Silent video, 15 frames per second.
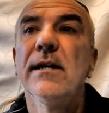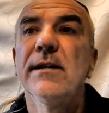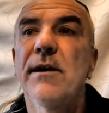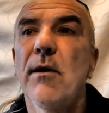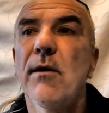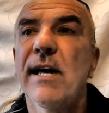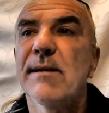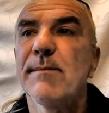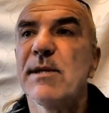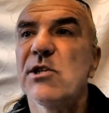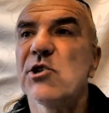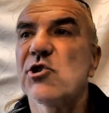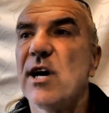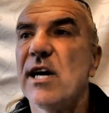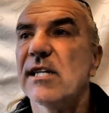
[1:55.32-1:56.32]
Noel Edmonds
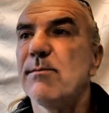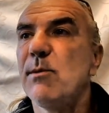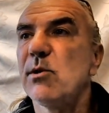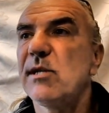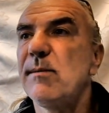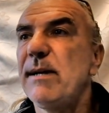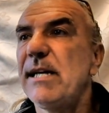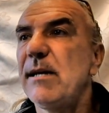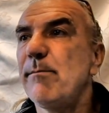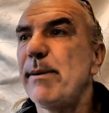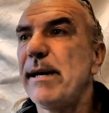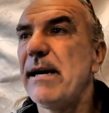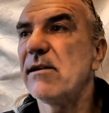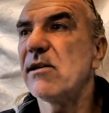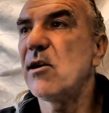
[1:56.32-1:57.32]
strikes multi-million
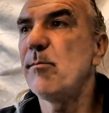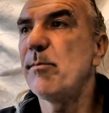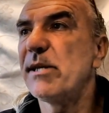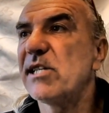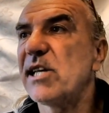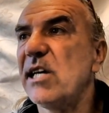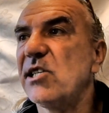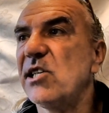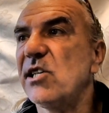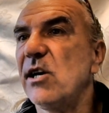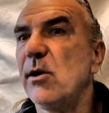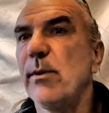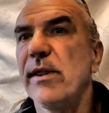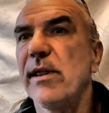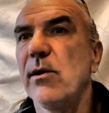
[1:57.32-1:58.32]
pound compensation
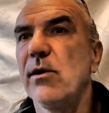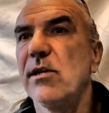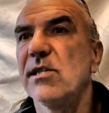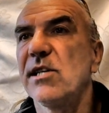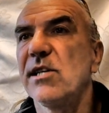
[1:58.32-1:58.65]
deal with Lloyds.